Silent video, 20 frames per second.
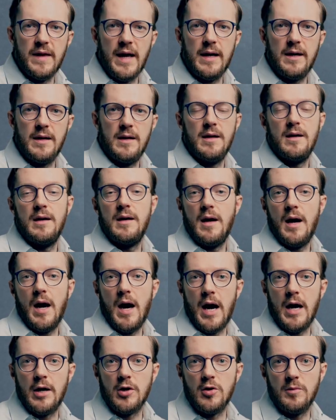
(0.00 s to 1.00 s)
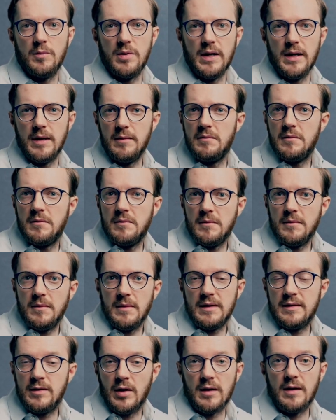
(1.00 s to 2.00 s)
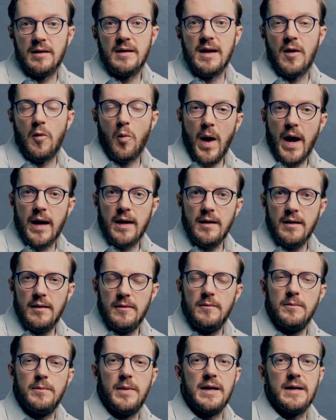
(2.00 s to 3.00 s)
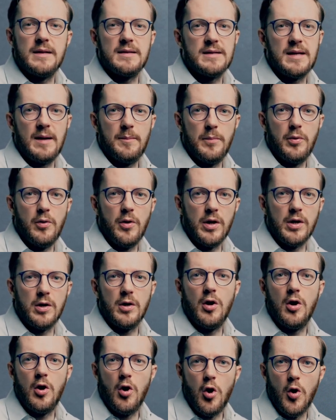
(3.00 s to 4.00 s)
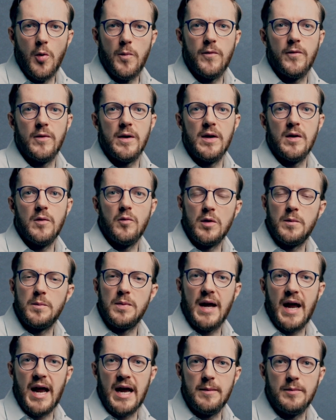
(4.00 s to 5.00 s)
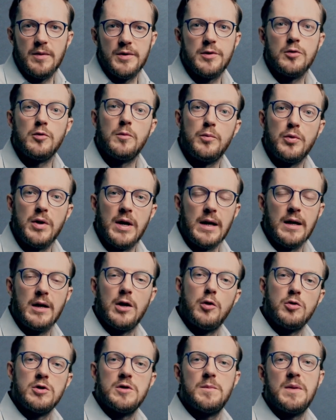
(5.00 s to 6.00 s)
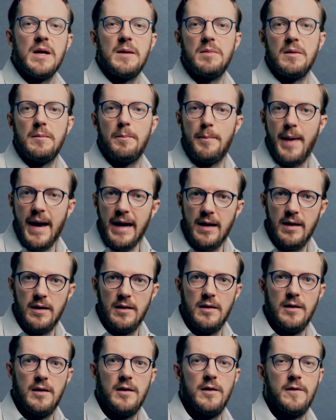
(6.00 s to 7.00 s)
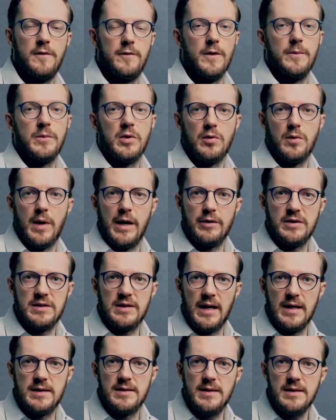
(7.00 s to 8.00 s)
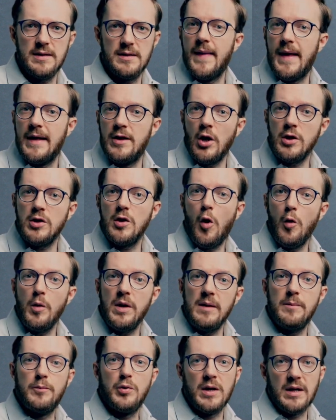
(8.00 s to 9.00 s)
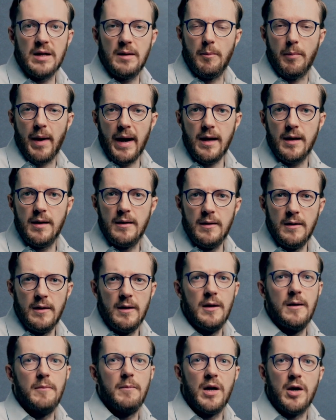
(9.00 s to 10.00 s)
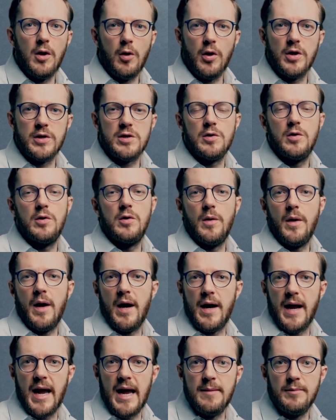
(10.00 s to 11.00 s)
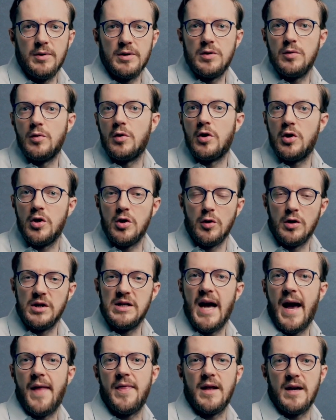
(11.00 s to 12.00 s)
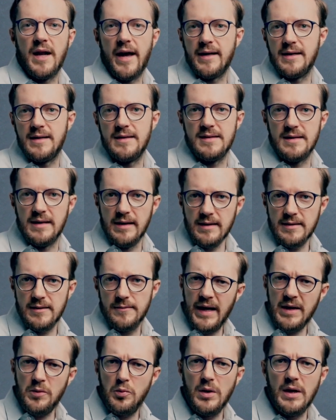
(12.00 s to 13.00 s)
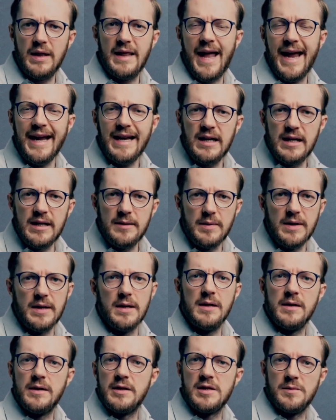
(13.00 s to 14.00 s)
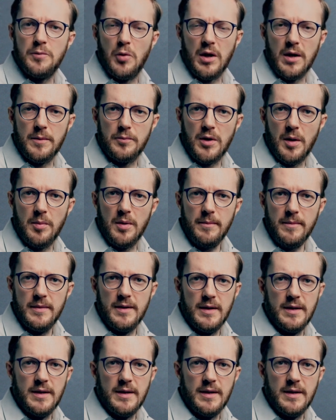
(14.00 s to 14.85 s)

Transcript: then arguably it's not clear when, but at some point hopefully would be able to bring those people back from cryostasis and then not only bring them back, but also are able to cure the underlying disease. That will likely be the smaller problem.